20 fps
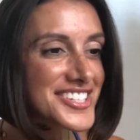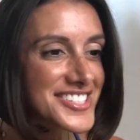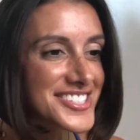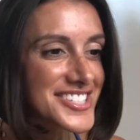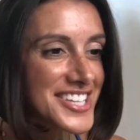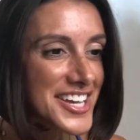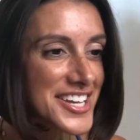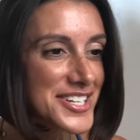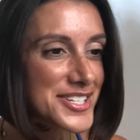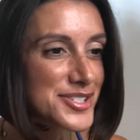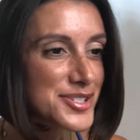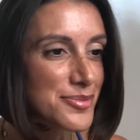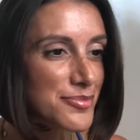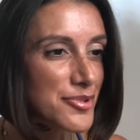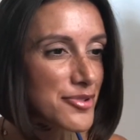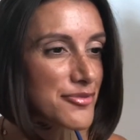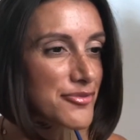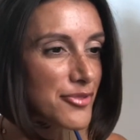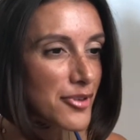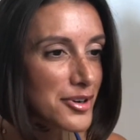excited to
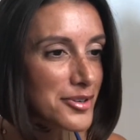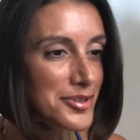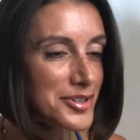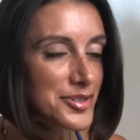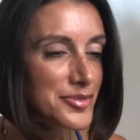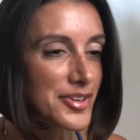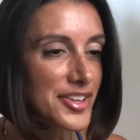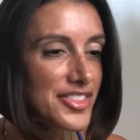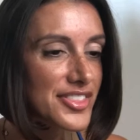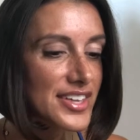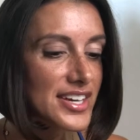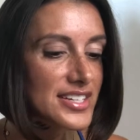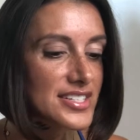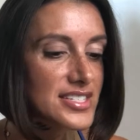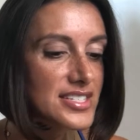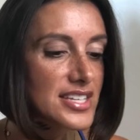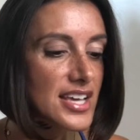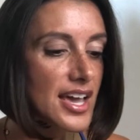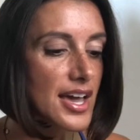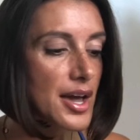move forward with
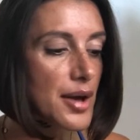this,